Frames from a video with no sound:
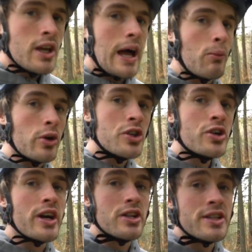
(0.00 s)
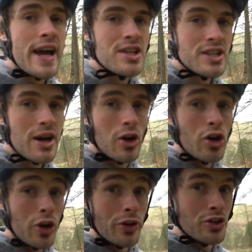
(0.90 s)
I want to try and test out a
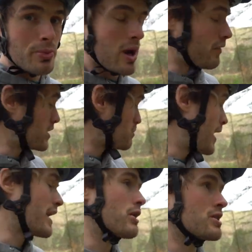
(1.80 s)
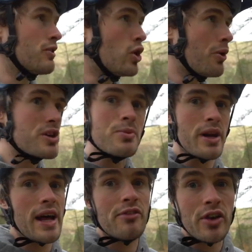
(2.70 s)
coil spring on this bike, because I've always been
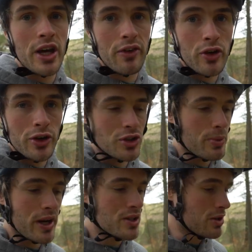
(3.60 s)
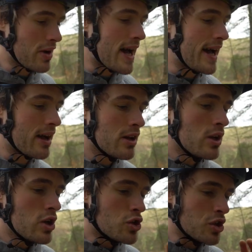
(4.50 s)
an advocate of coil springs over air,
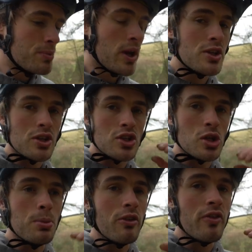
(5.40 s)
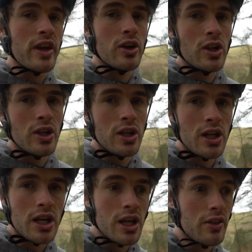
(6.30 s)
just because of the supple feel
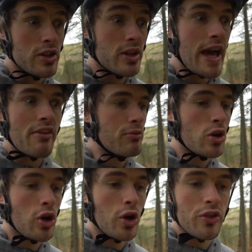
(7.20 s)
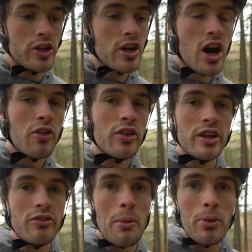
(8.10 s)
that you get from a coil that you can't
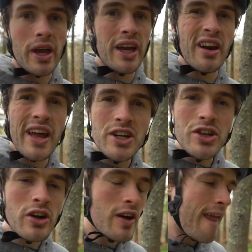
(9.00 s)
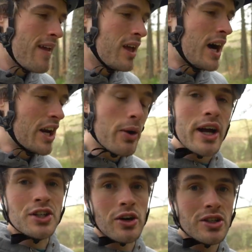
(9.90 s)
really replicate in an air shock. I know
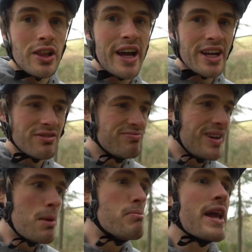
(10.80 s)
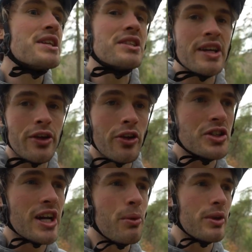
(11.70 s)
air shocks are like amazing
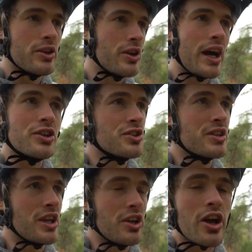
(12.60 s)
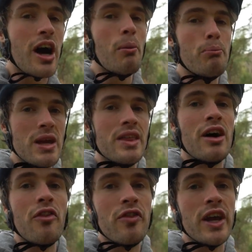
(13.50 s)
technology now, but I just think you can't beat
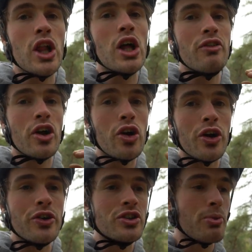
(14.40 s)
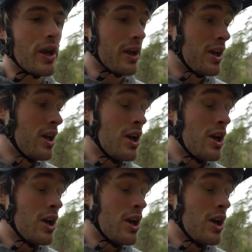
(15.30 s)
that feel of a coil spring.